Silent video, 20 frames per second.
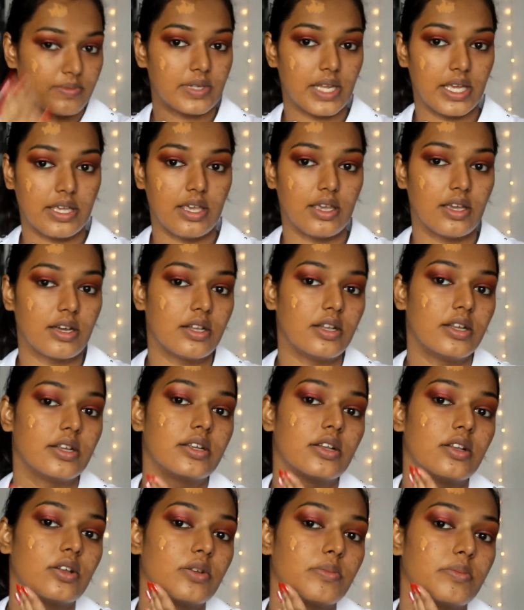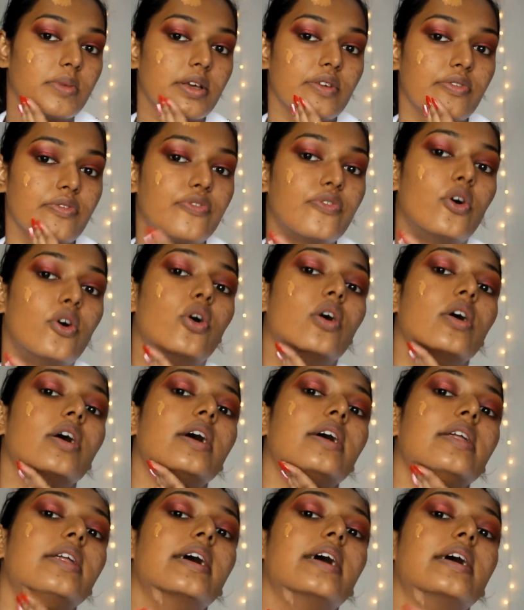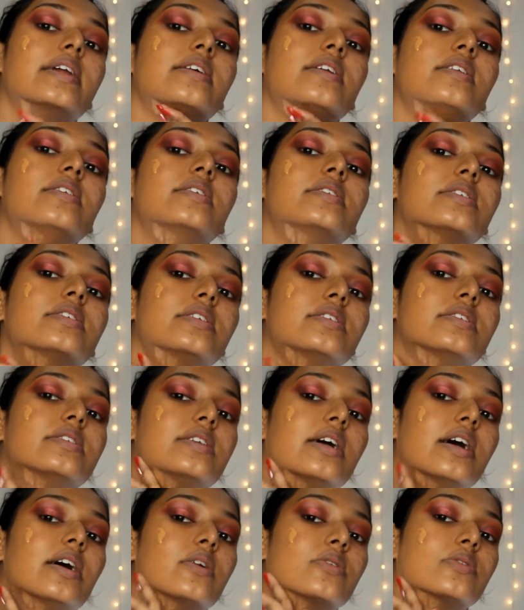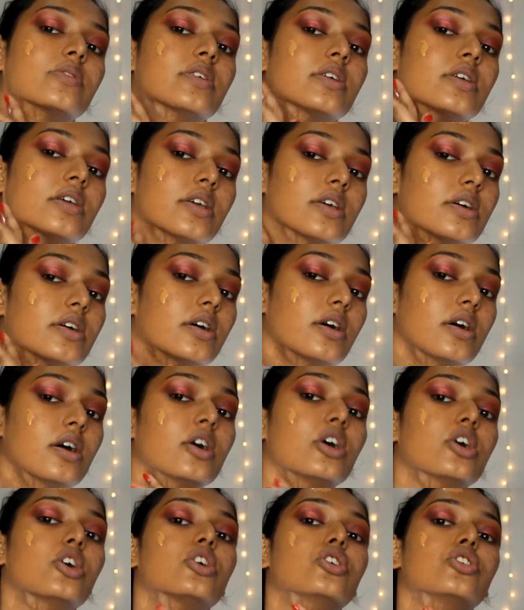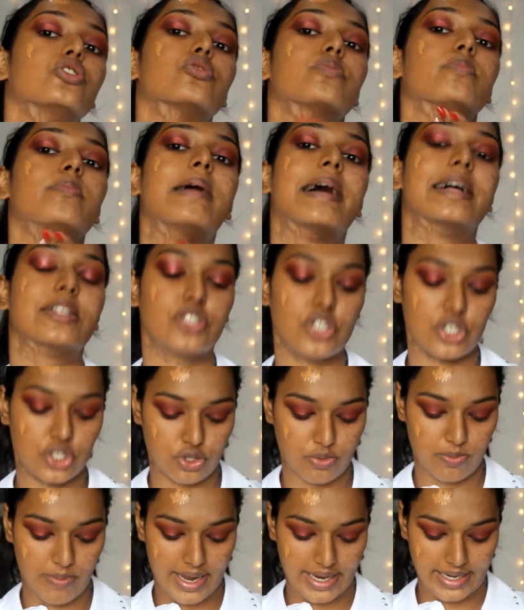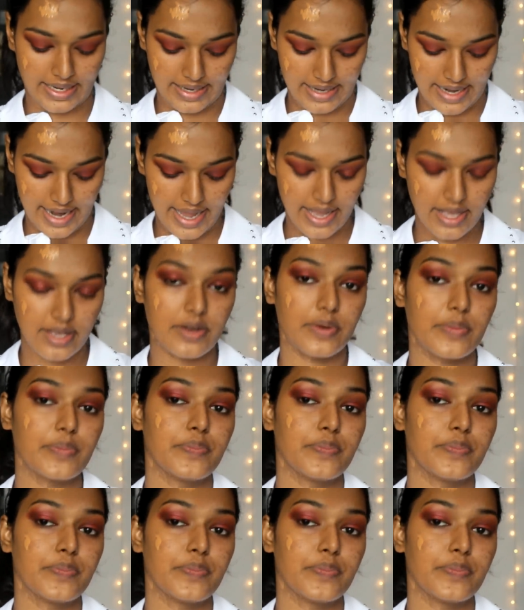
Taking a little on my forehead and a little down here to match it to my neck.